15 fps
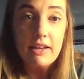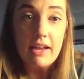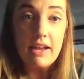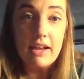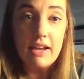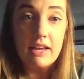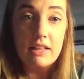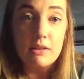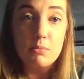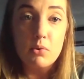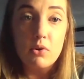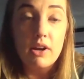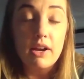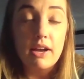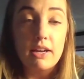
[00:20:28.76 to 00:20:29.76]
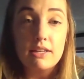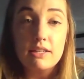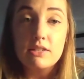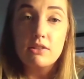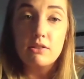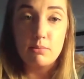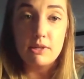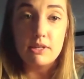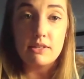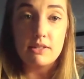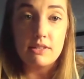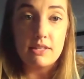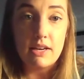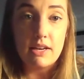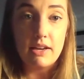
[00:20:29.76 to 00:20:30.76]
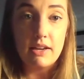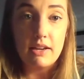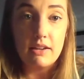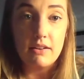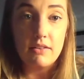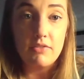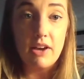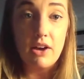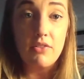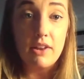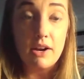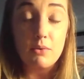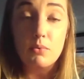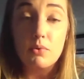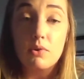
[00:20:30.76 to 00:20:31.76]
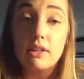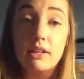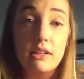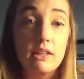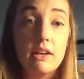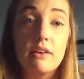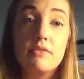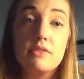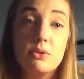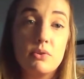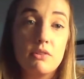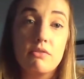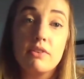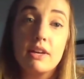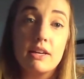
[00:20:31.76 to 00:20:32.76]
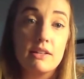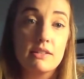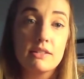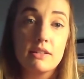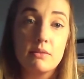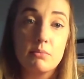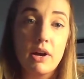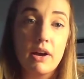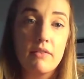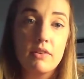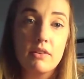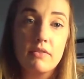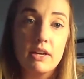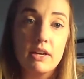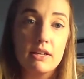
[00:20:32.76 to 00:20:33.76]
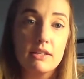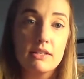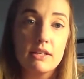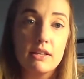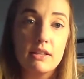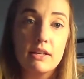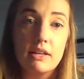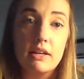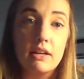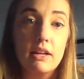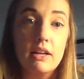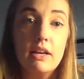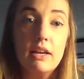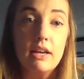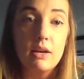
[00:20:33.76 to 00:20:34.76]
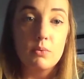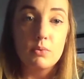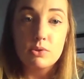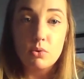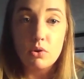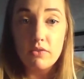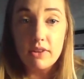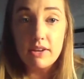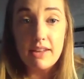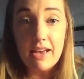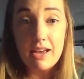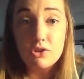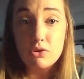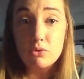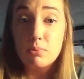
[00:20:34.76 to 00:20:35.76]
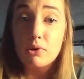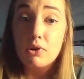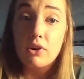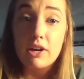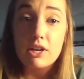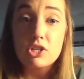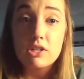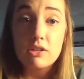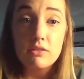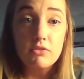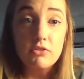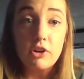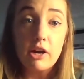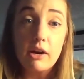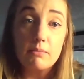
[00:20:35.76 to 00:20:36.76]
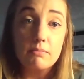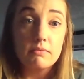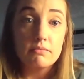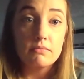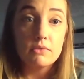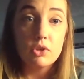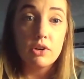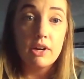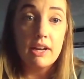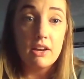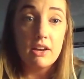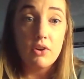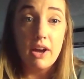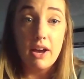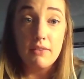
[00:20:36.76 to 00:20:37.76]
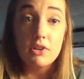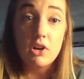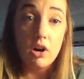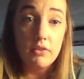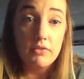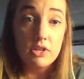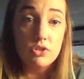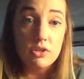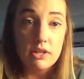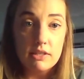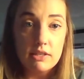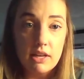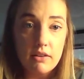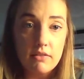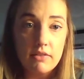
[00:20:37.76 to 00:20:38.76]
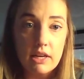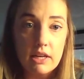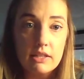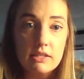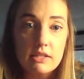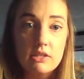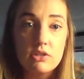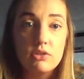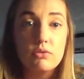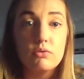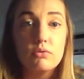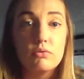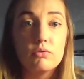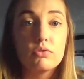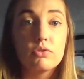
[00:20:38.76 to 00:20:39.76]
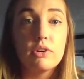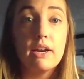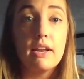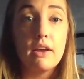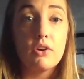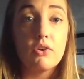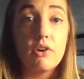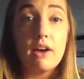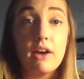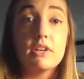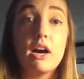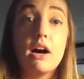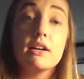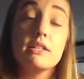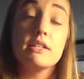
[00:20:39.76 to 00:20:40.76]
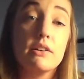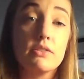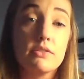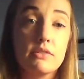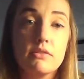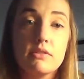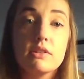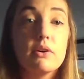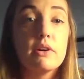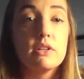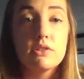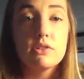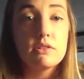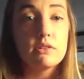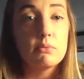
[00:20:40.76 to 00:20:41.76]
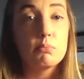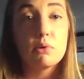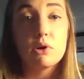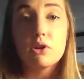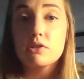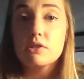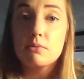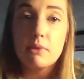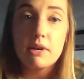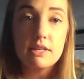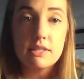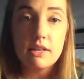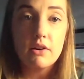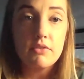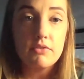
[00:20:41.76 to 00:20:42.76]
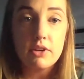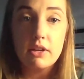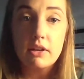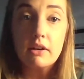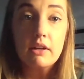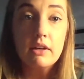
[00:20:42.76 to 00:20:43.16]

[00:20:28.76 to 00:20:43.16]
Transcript: And the more I got into the business, I found that I really loved doing events and private events. And then it was sort of a natural progression from creating craft coffee drinks at events to creating craft cocktails. And so I just immersed myself in